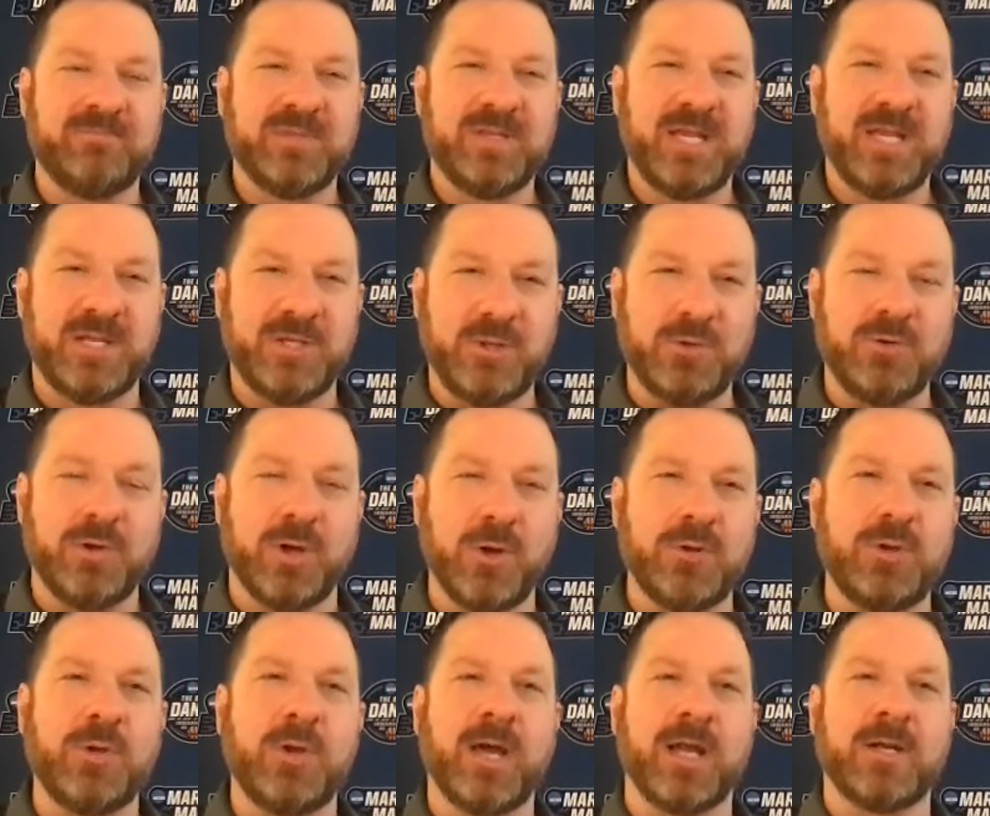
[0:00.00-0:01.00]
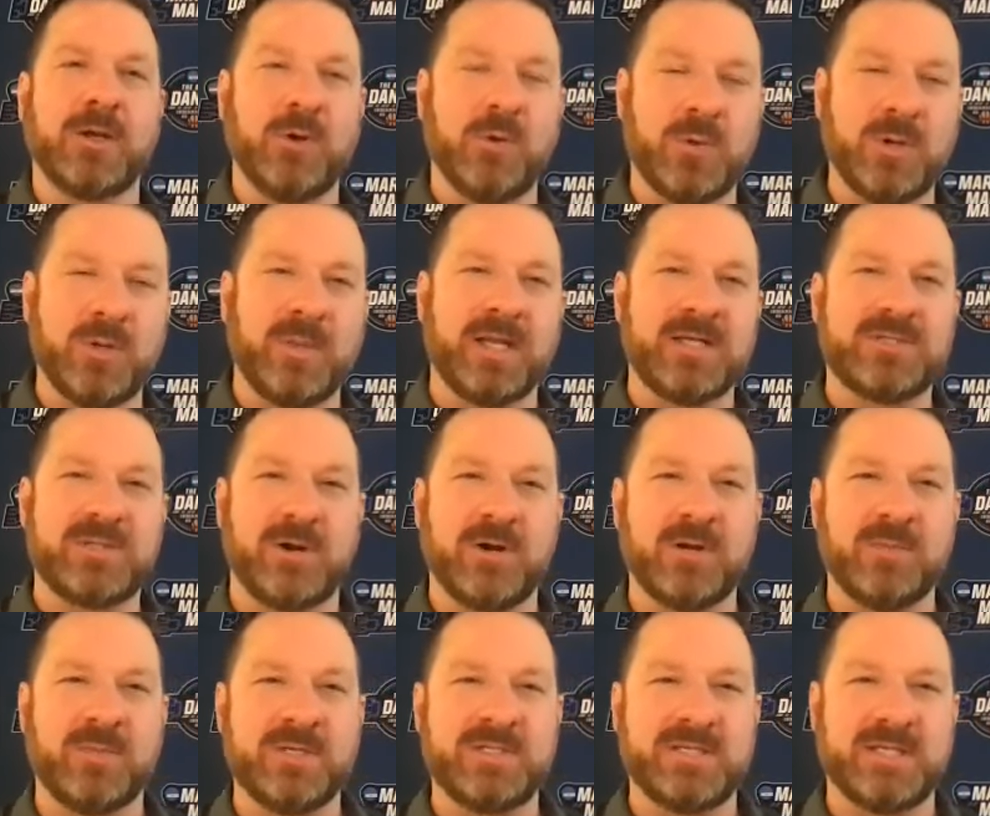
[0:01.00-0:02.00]
and you know you got to go win that
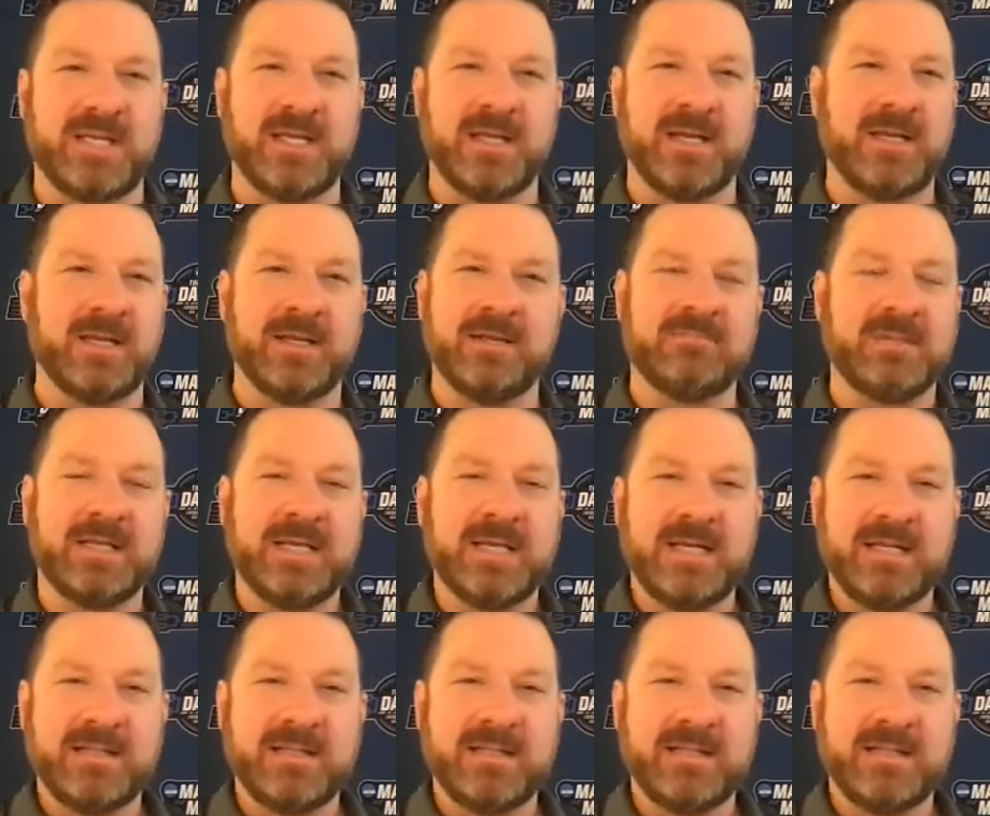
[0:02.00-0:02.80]
tournament to get in,